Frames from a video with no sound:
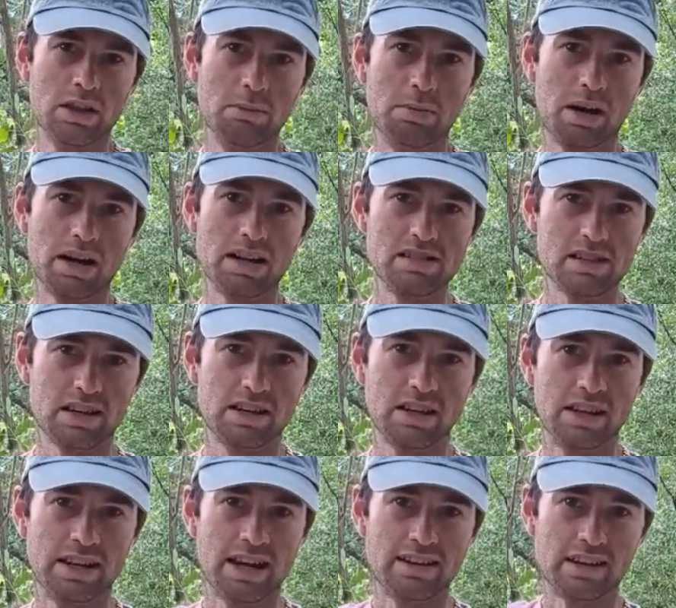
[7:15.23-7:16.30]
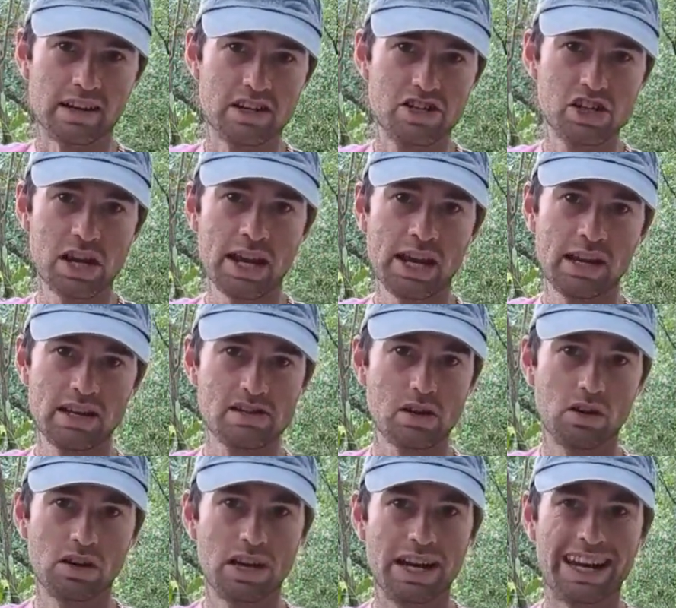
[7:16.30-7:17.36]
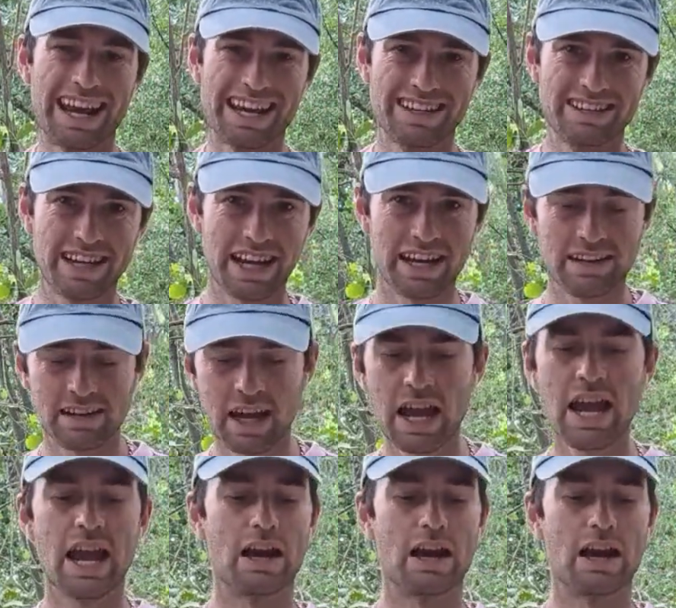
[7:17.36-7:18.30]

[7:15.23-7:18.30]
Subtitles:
The body's a kinetic chain. It's all connected.